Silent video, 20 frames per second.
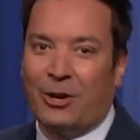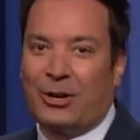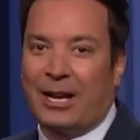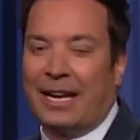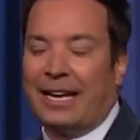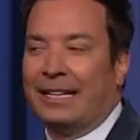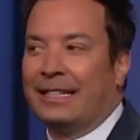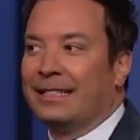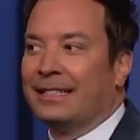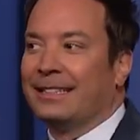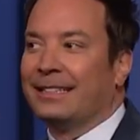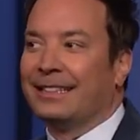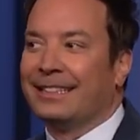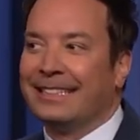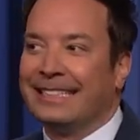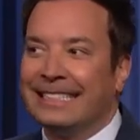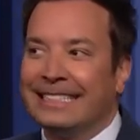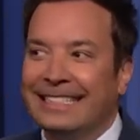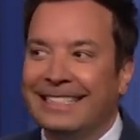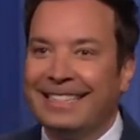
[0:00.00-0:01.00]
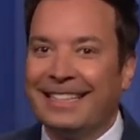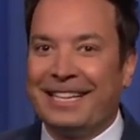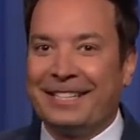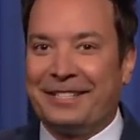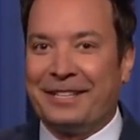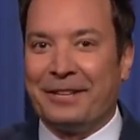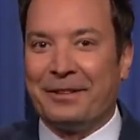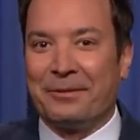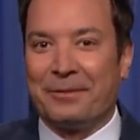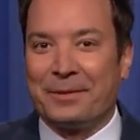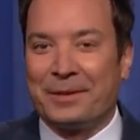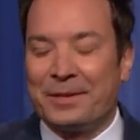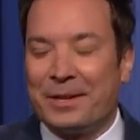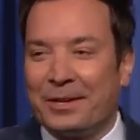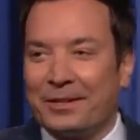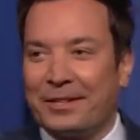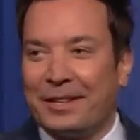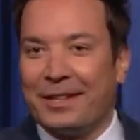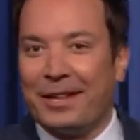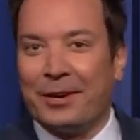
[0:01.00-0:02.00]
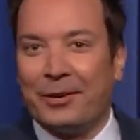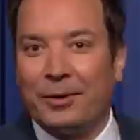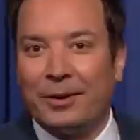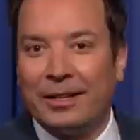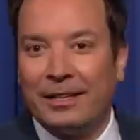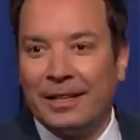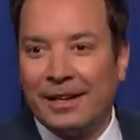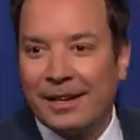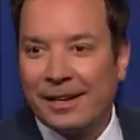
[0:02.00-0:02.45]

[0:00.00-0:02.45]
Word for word: Okay, let's see the results on that one.